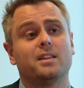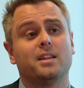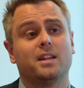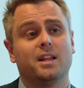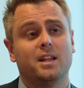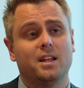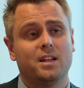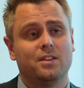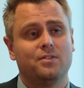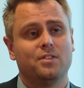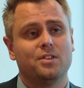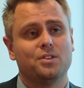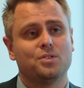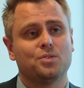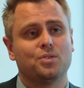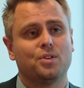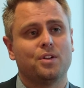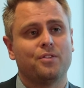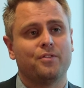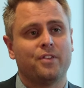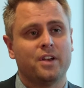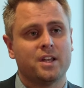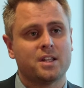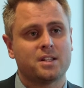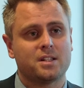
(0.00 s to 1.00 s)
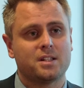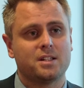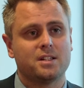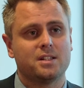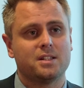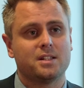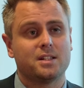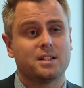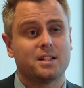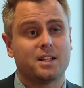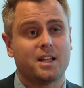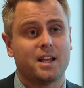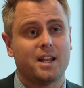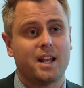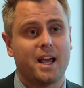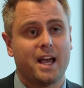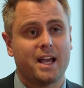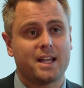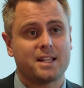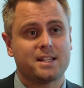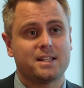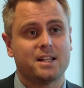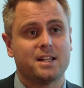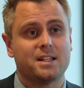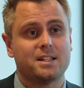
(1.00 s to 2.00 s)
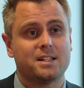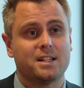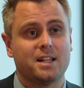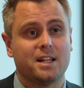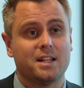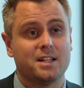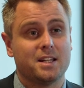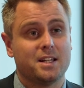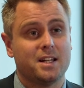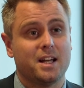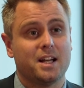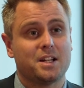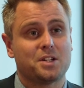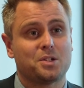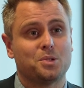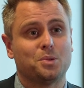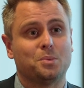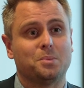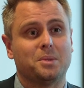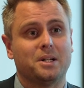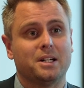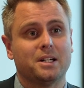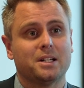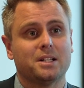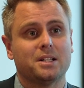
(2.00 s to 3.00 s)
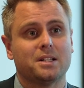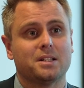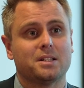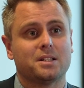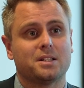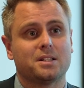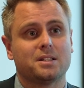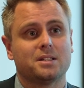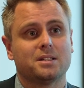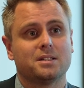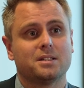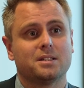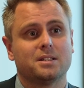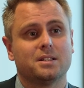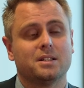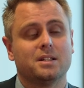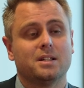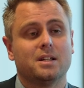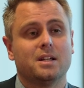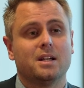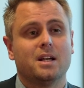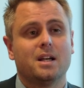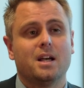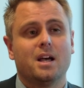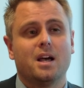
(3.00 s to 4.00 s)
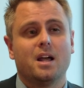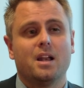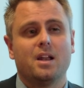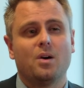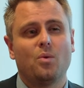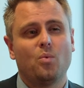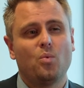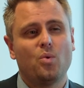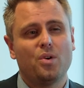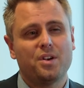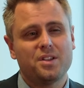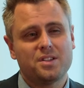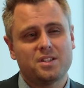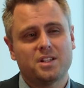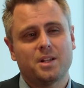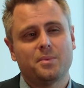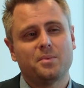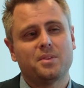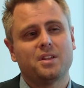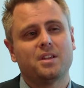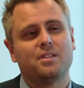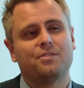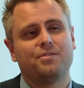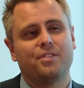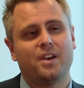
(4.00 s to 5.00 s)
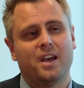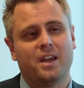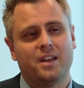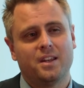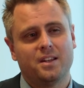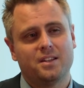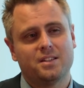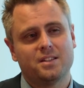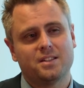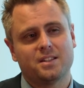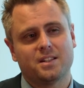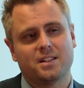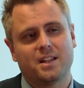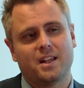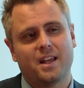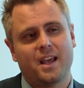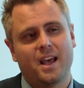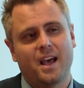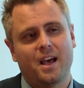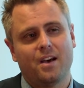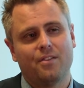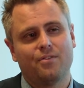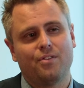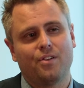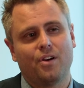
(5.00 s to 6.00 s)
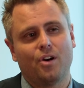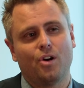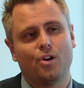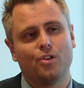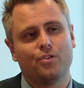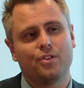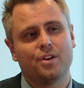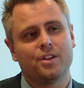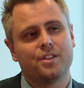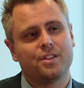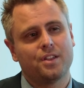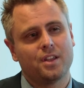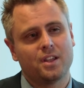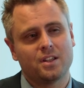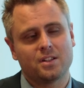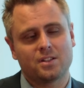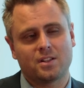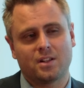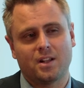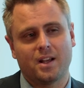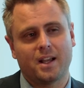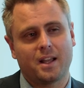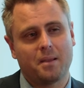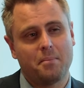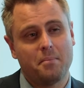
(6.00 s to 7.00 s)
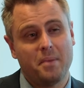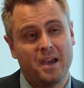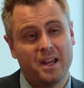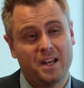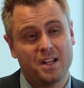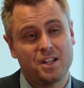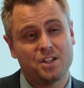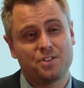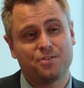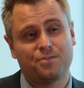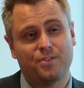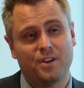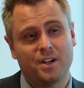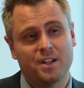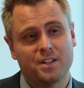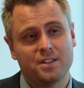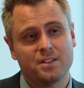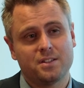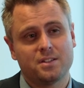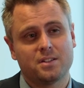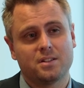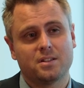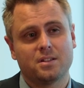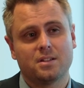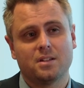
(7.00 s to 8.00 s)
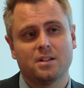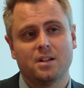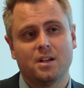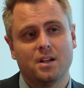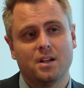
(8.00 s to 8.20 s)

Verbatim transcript: that individual investors can access international markets. Now, what are some of the advantages they have over things like managed funds,